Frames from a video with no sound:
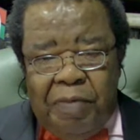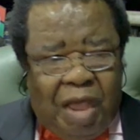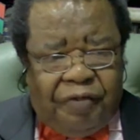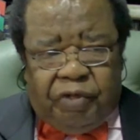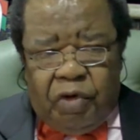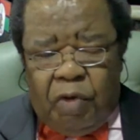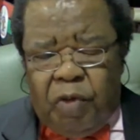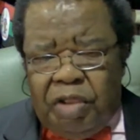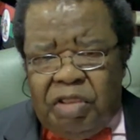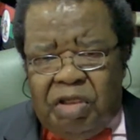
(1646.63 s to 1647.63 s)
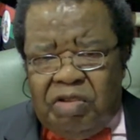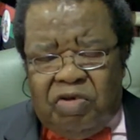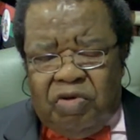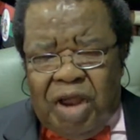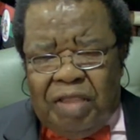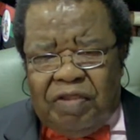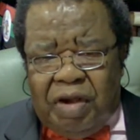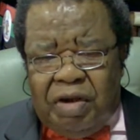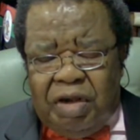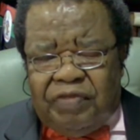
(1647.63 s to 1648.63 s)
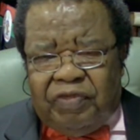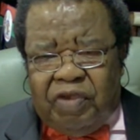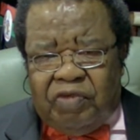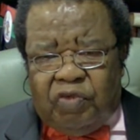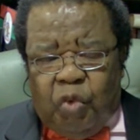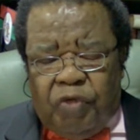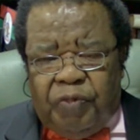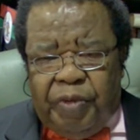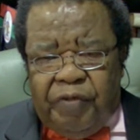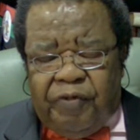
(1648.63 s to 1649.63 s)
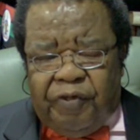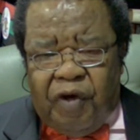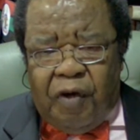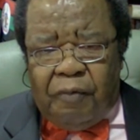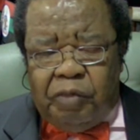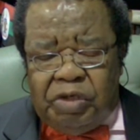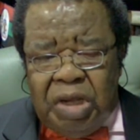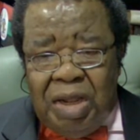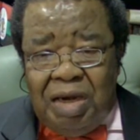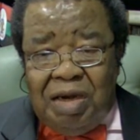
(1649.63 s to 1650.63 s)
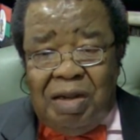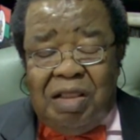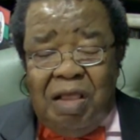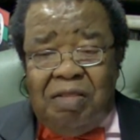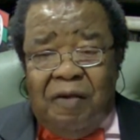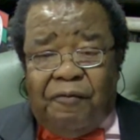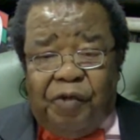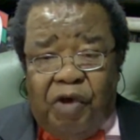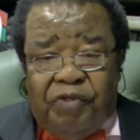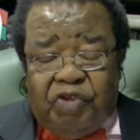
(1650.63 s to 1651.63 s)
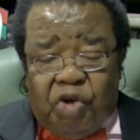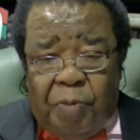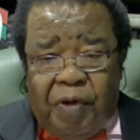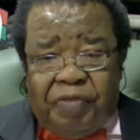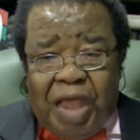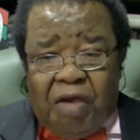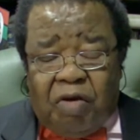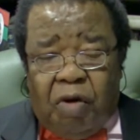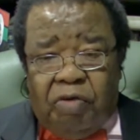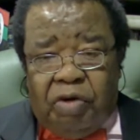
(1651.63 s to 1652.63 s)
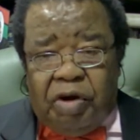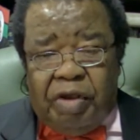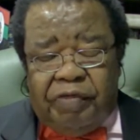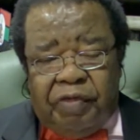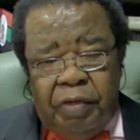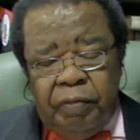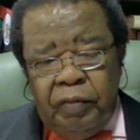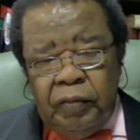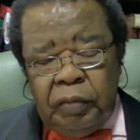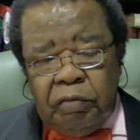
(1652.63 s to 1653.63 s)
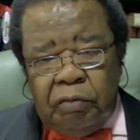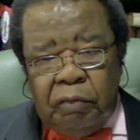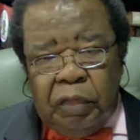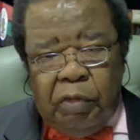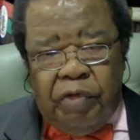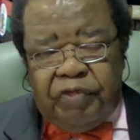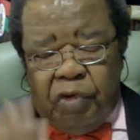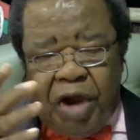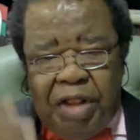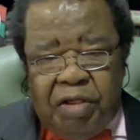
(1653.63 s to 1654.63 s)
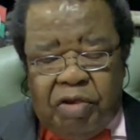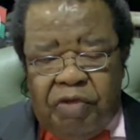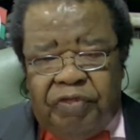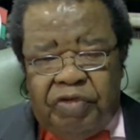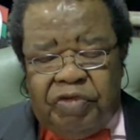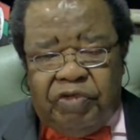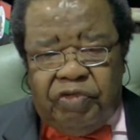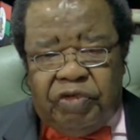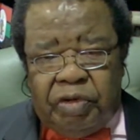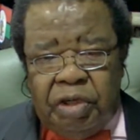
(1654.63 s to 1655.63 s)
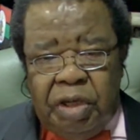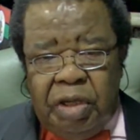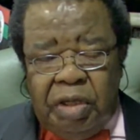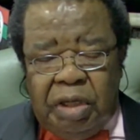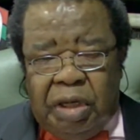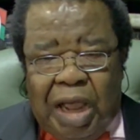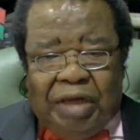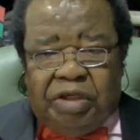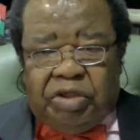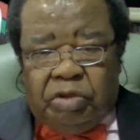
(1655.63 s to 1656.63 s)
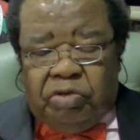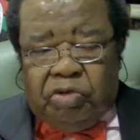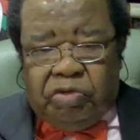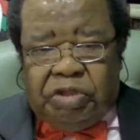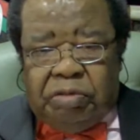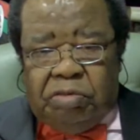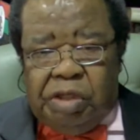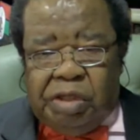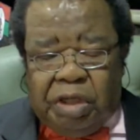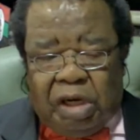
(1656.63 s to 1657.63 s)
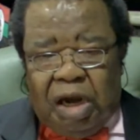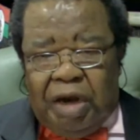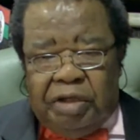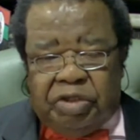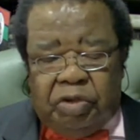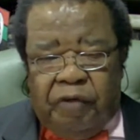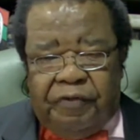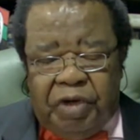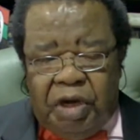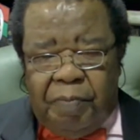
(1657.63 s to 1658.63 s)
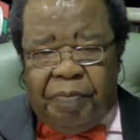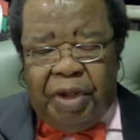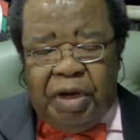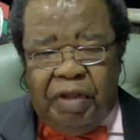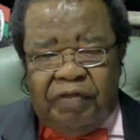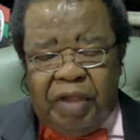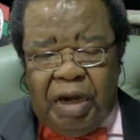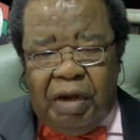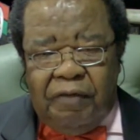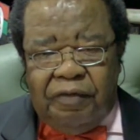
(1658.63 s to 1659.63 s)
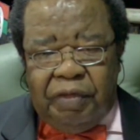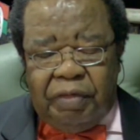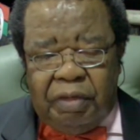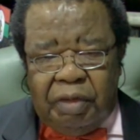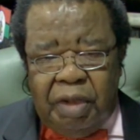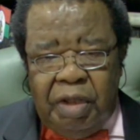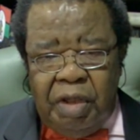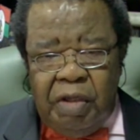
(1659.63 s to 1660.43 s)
I mean, after all, when the United States was being formed, the first job of that Congress was to write the Constitution, in addition to the Declaration of Independence and everything.